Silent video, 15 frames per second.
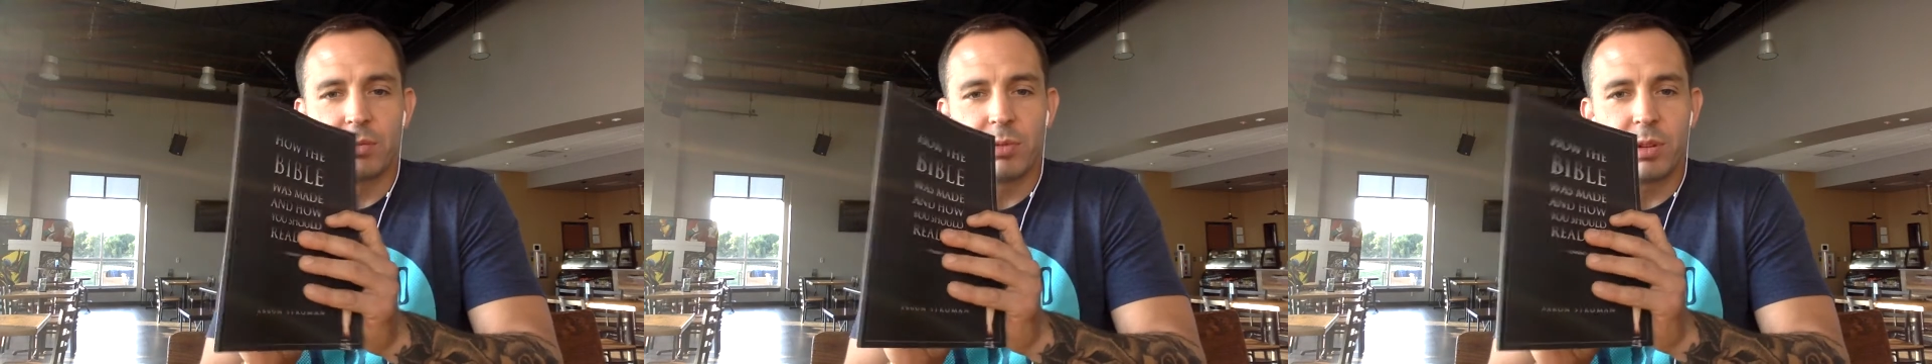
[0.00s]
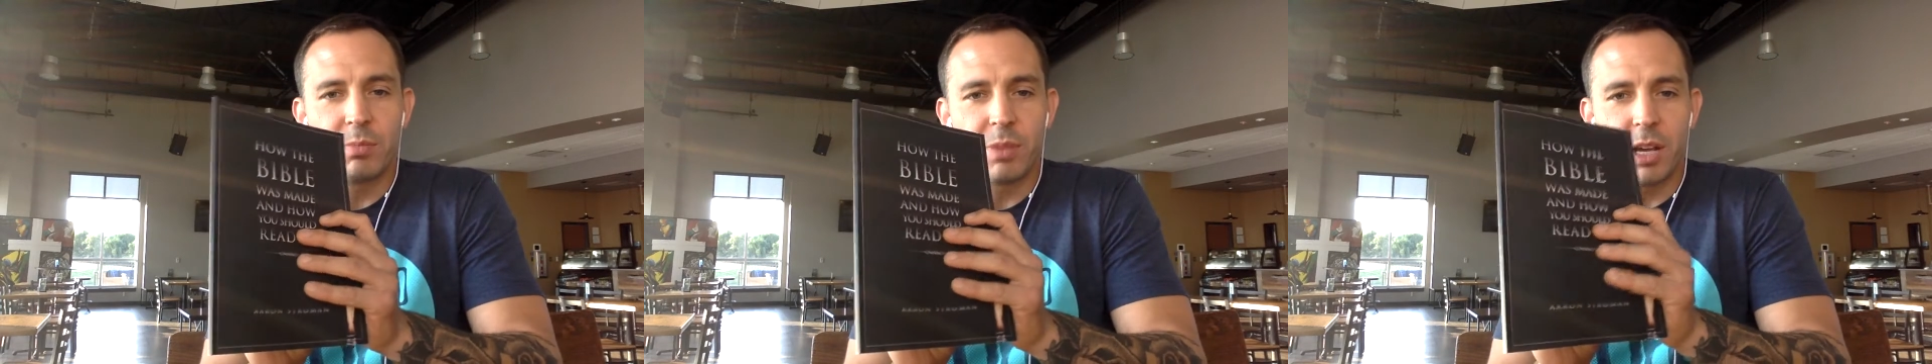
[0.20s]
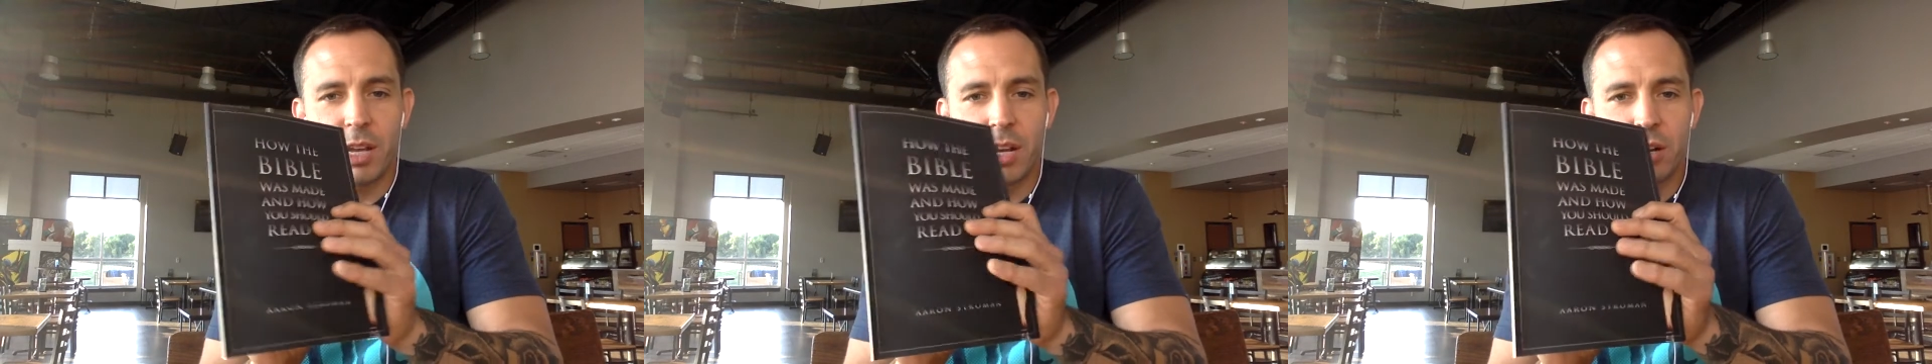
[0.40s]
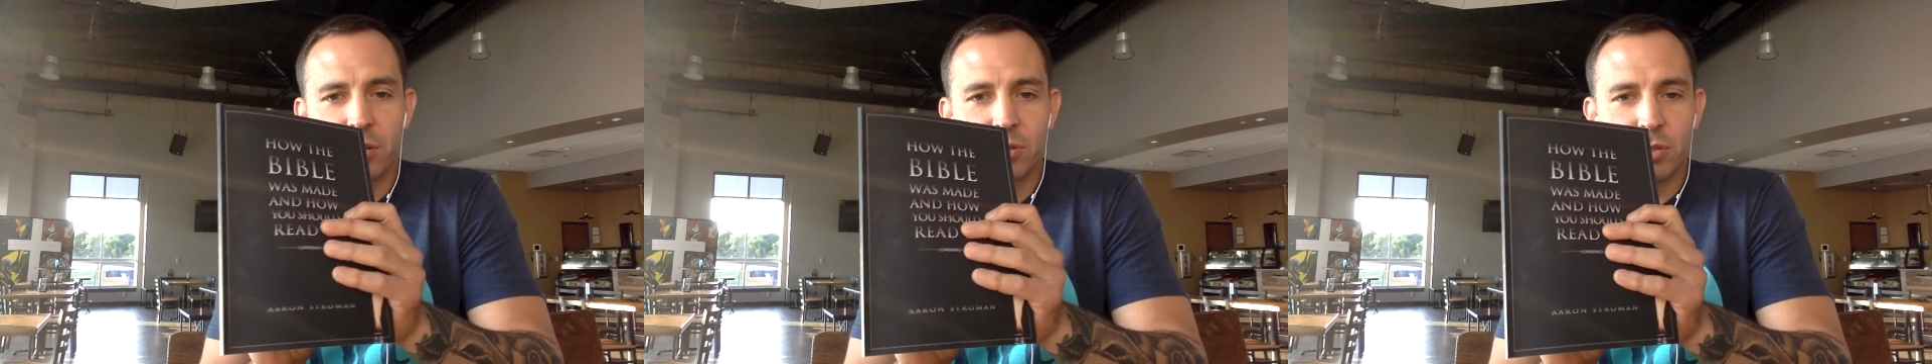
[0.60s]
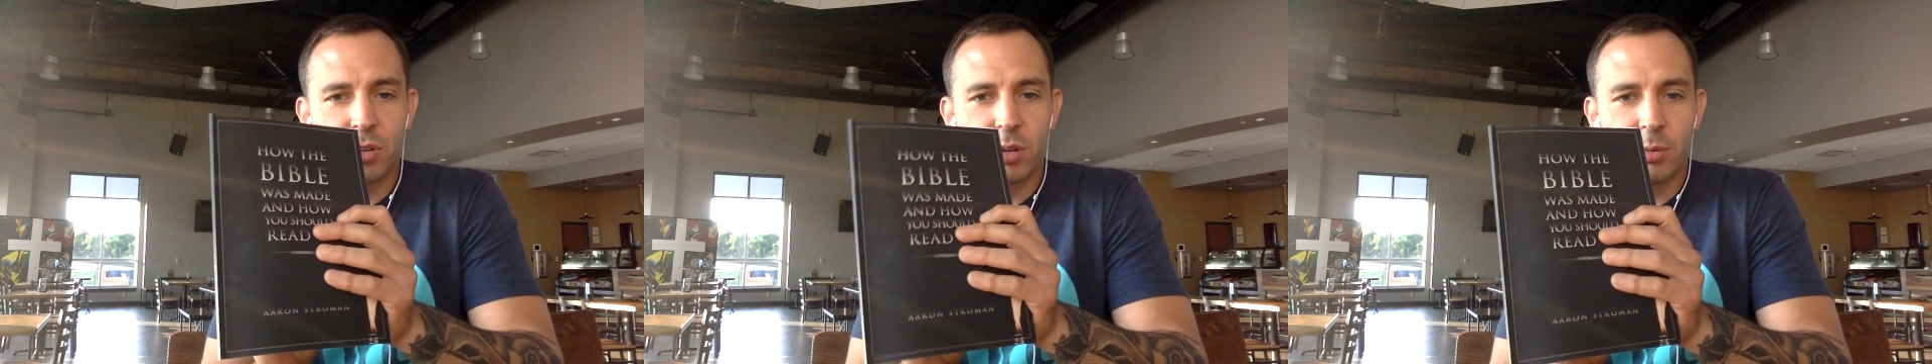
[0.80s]
written by Aaron
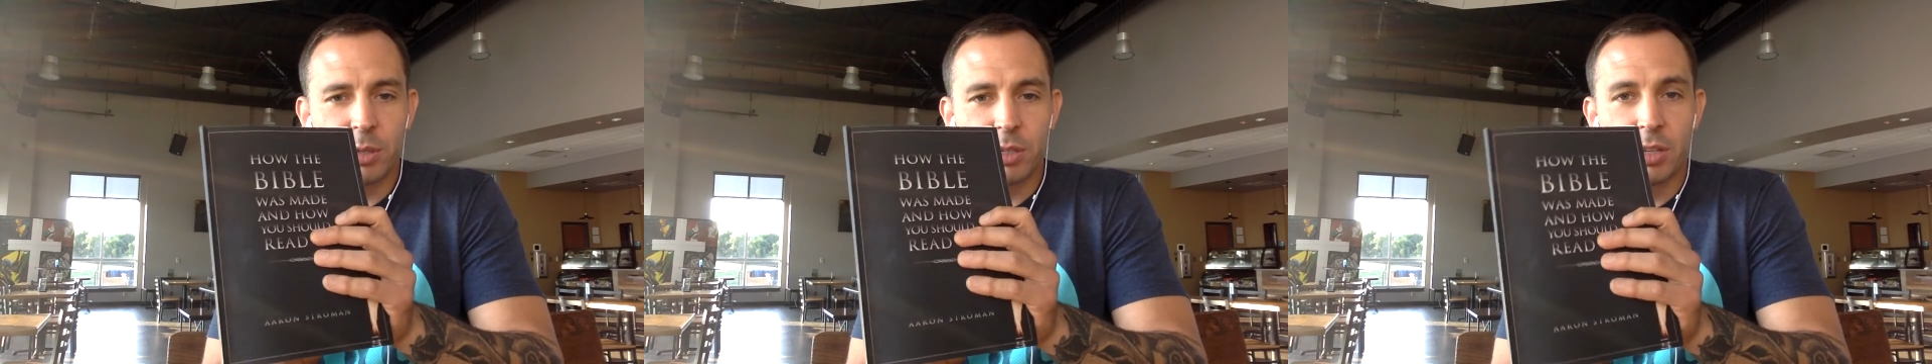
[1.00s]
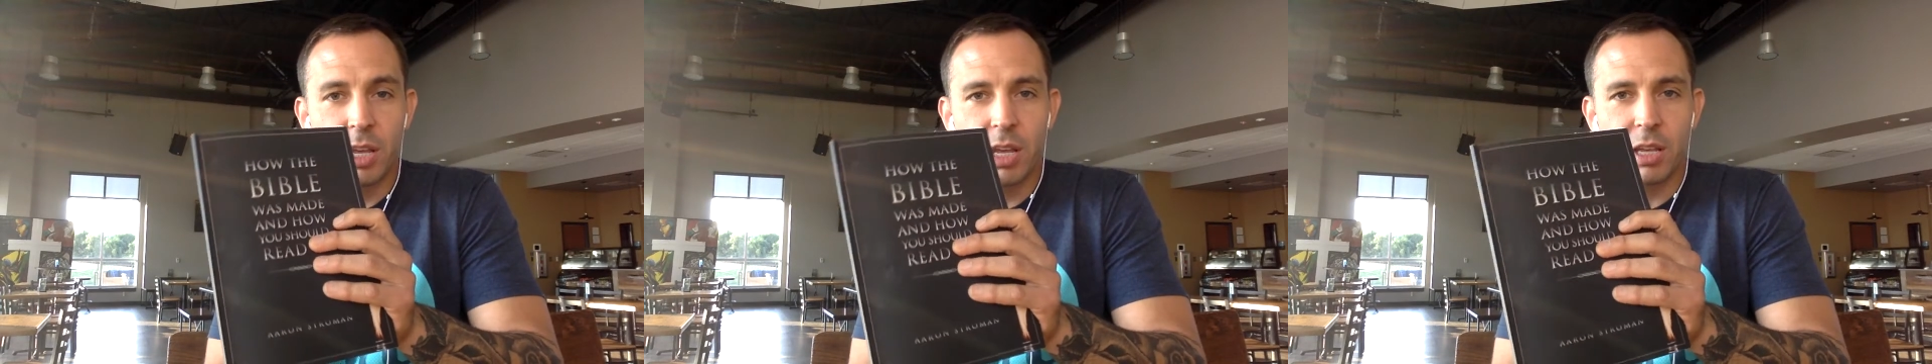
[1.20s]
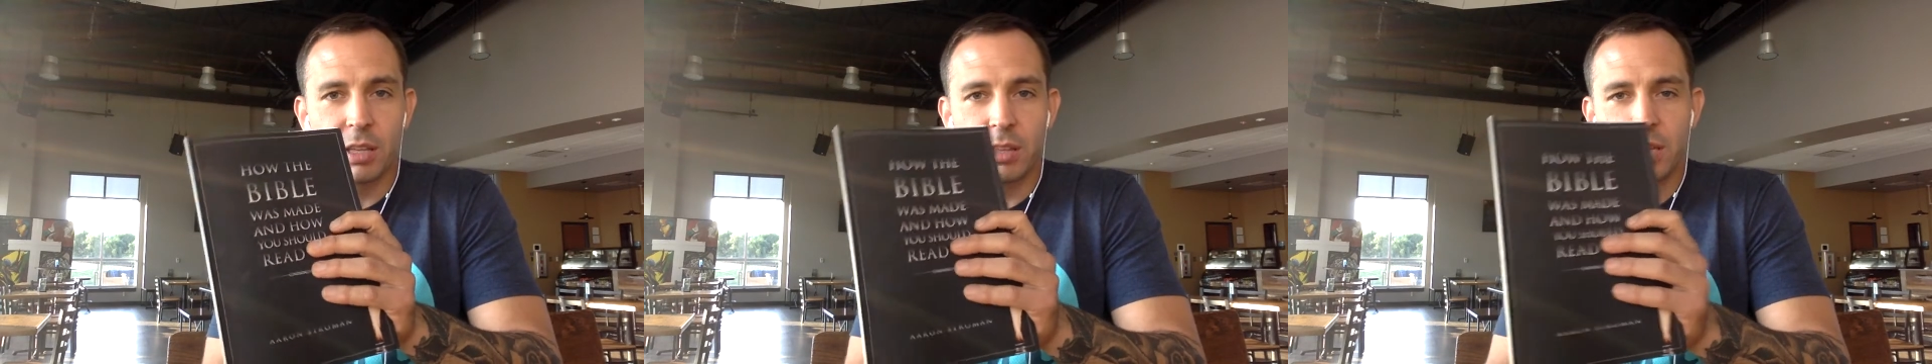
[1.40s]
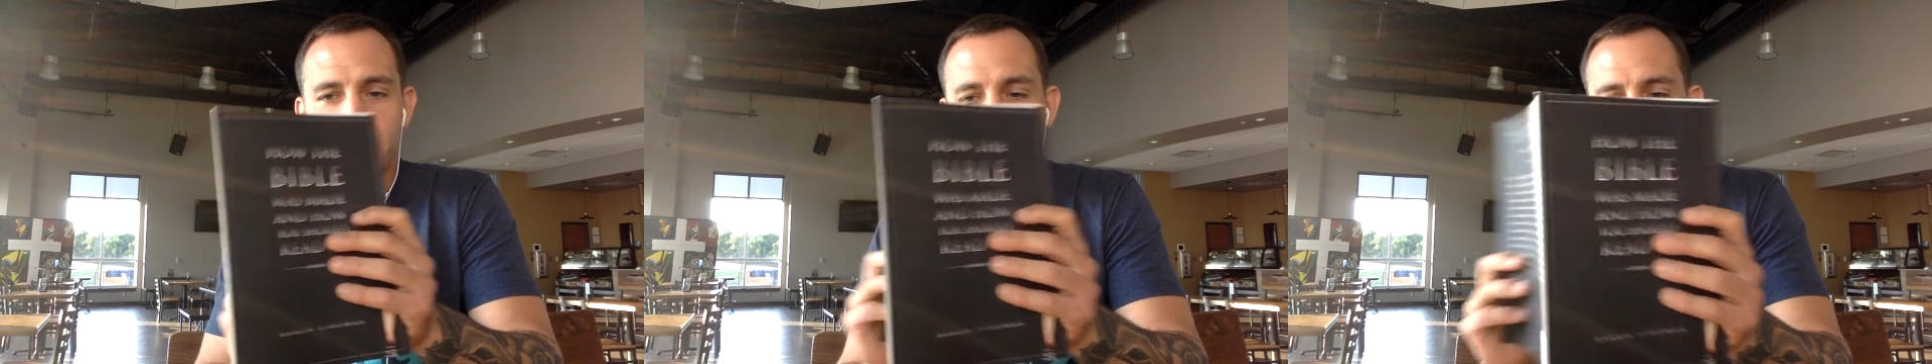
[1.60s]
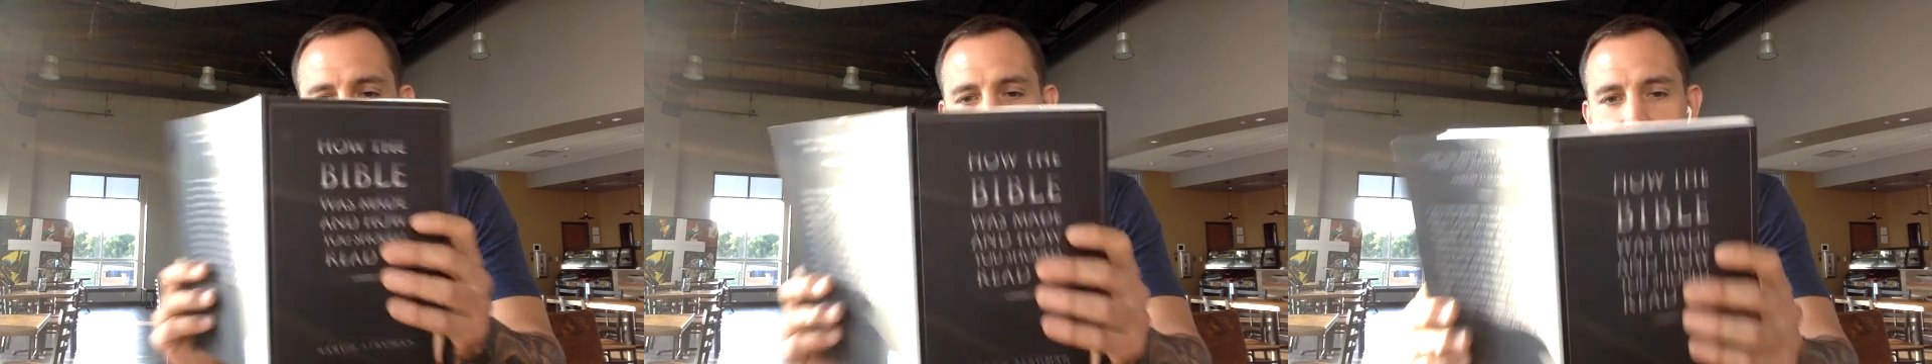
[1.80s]
Stroman. Hey,
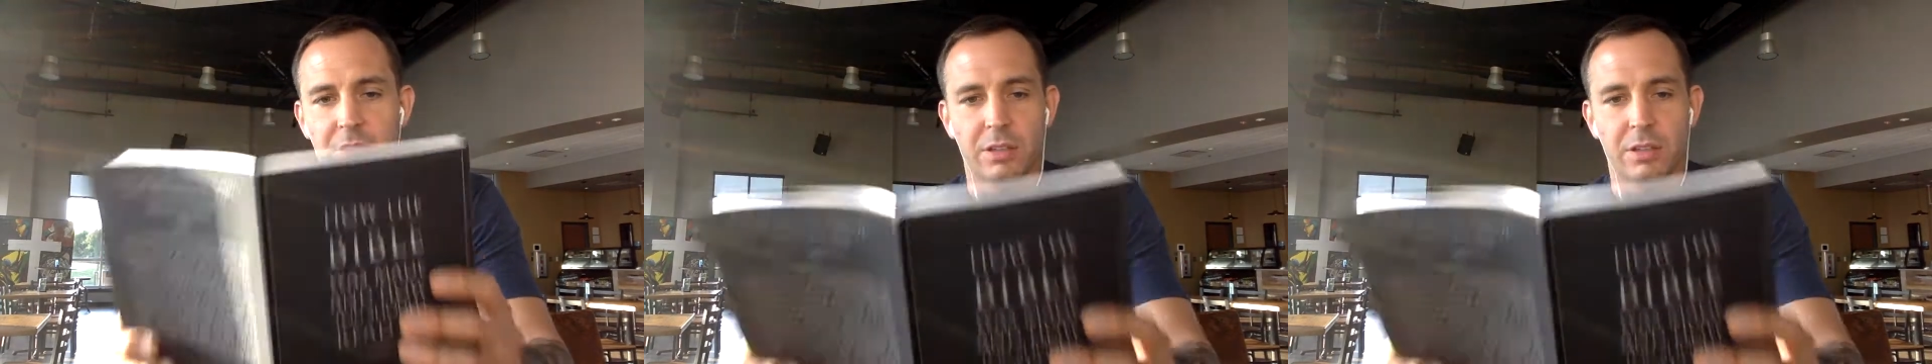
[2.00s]
that's me.